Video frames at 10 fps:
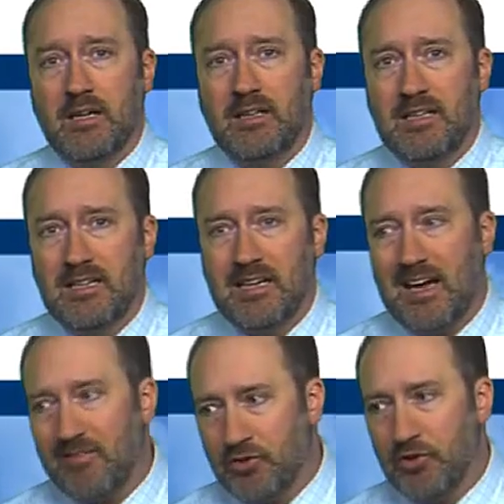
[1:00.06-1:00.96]
in the
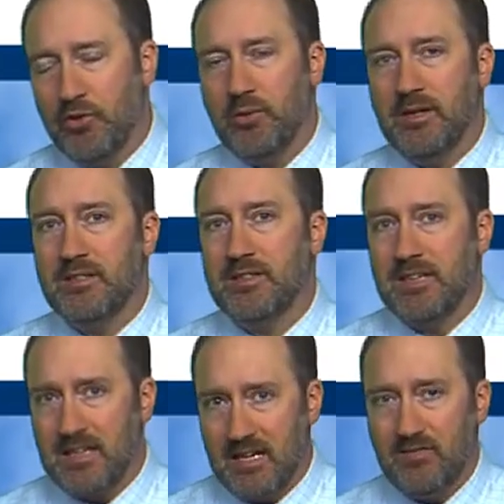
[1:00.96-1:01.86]
afternoon into
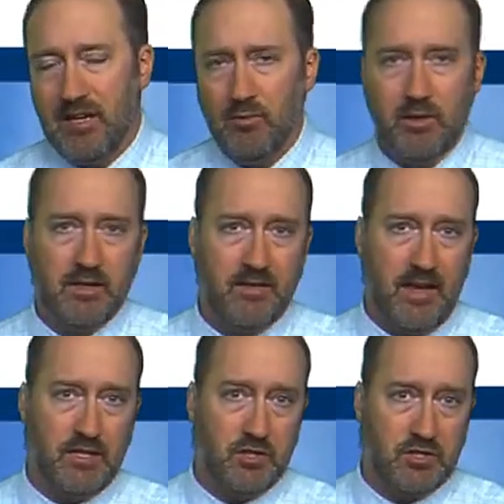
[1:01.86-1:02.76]
the evening. We'll get to
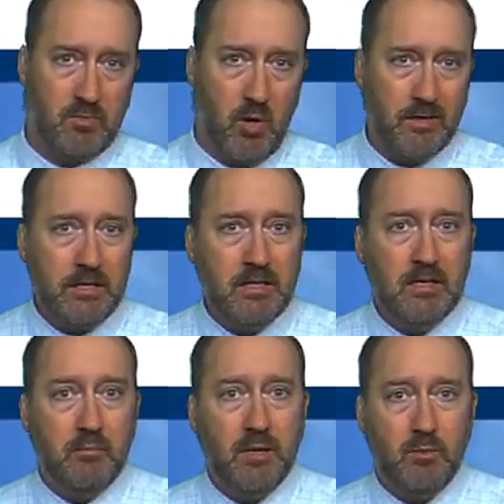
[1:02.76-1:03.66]
that in just a moment.
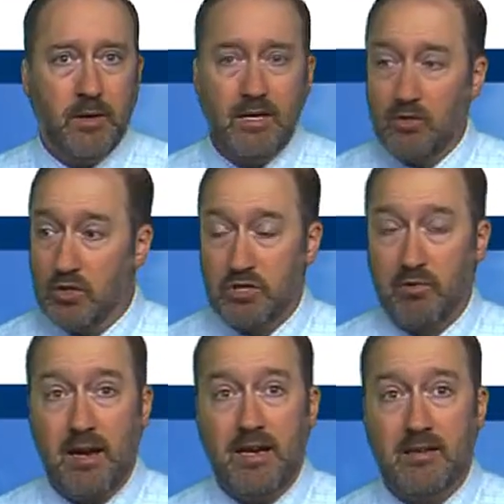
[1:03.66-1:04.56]
Midweek looks
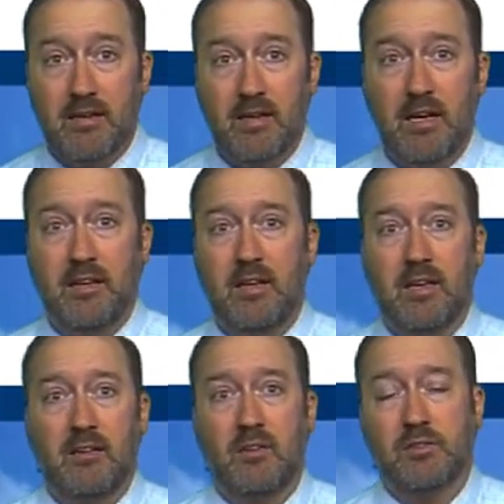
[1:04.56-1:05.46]
great, and
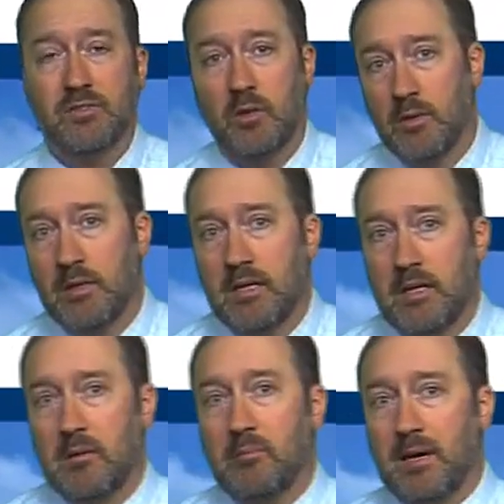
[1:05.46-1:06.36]
then also
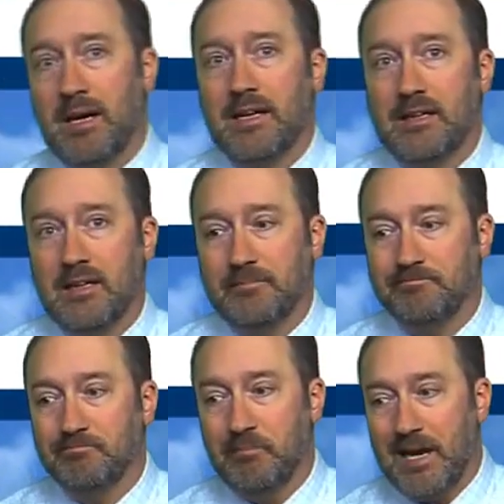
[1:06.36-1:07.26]
by
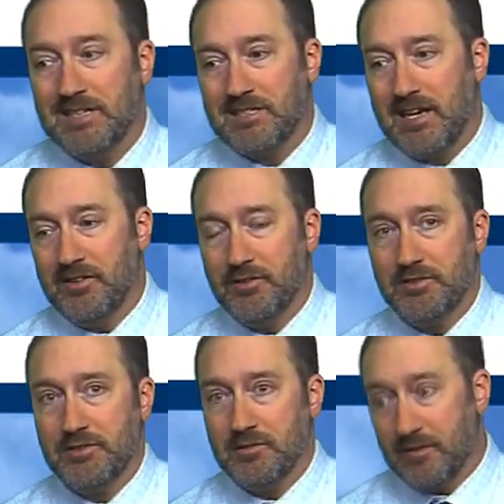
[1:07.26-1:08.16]
May standards,
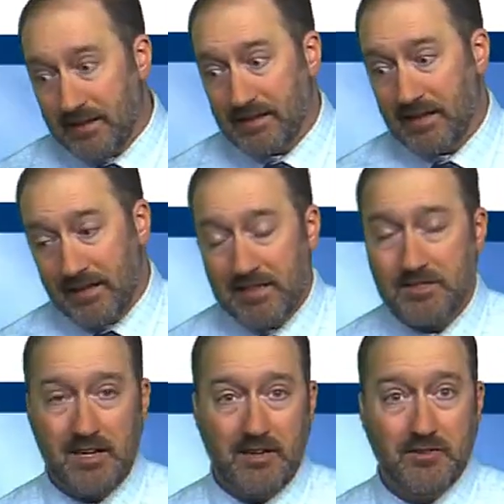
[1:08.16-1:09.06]
so any
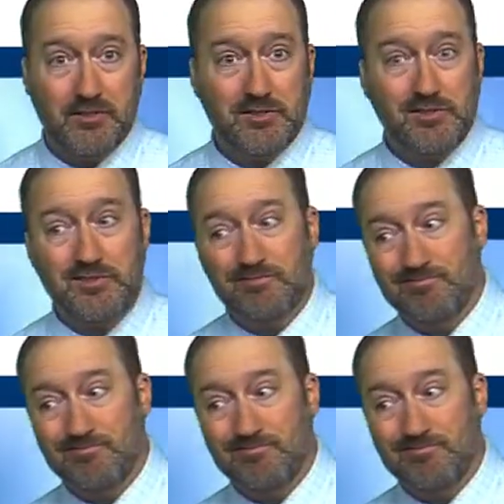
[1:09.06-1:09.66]
standards,